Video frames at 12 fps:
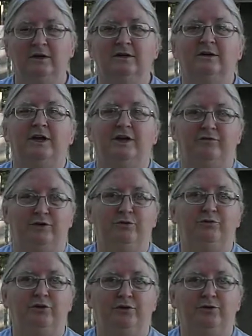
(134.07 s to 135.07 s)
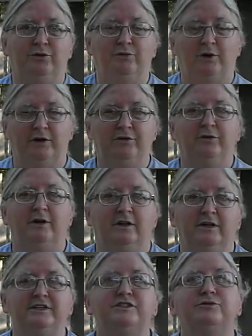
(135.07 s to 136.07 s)
If you do, you want to do it at
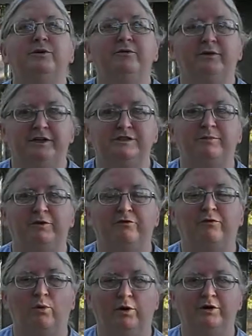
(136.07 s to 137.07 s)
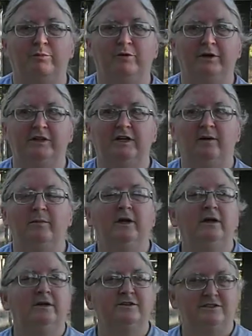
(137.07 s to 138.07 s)
least 3 weeks before you breed them.
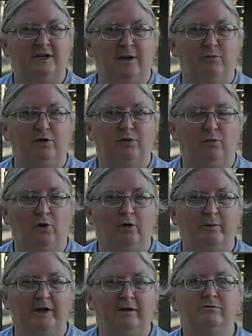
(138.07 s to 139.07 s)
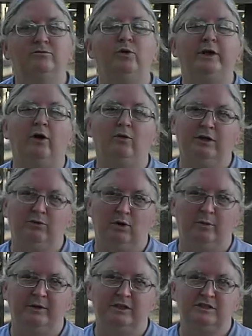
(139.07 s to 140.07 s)
Same with worming. We only
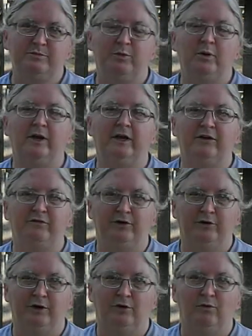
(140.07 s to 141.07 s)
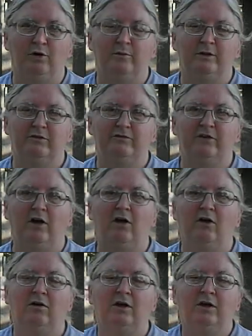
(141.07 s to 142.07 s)
worm in the spring. If you're going to worm in the
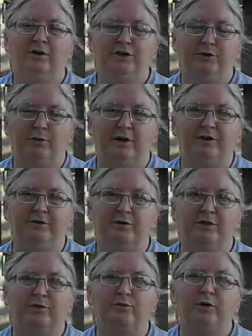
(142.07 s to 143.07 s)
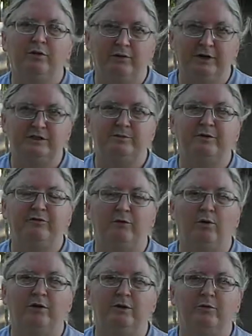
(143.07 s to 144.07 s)
fall, you want to do it 3 weeks
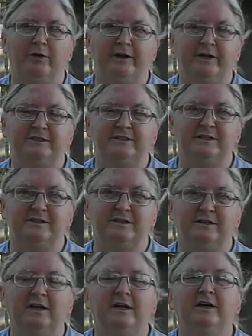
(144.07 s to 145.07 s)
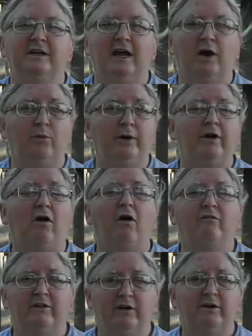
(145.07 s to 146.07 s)
before the breeding season. Now we are
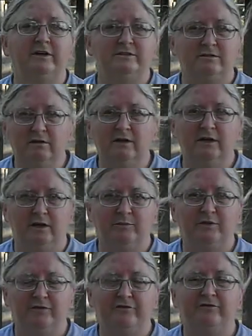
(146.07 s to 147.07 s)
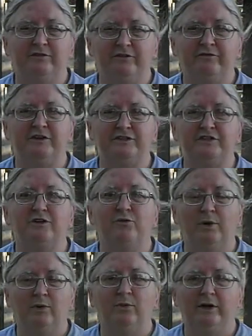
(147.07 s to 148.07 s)
very selenium deficient
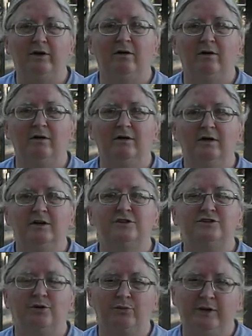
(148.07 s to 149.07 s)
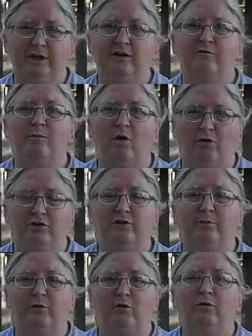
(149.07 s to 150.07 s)
where we are, so we give
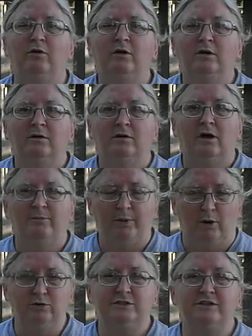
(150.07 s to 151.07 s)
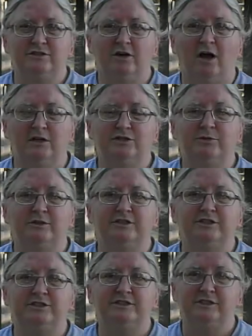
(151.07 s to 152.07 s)
multiple BOSU shots, which
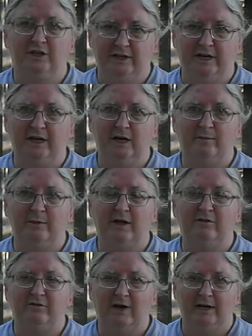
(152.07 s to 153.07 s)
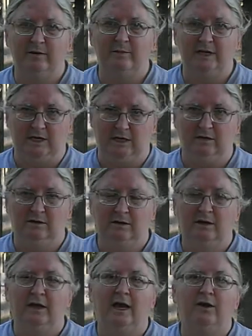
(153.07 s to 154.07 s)
is selenium and vitamin E.
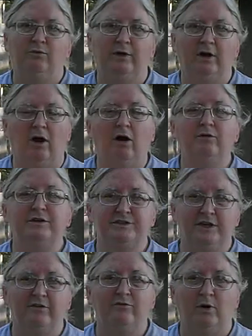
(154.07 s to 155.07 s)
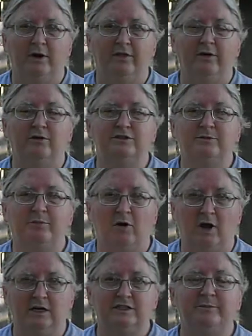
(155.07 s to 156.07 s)
And we always give one of those
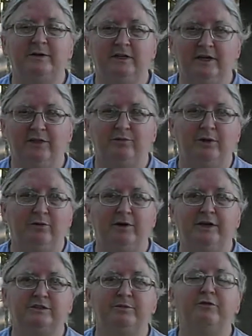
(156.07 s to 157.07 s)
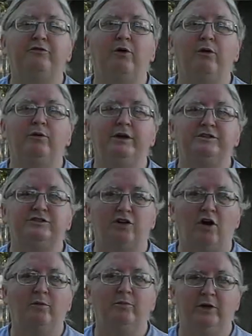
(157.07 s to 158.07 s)
approximately 3 weeks before we
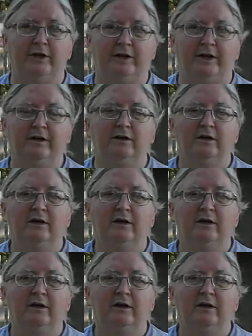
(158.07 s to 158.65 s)
start breeding.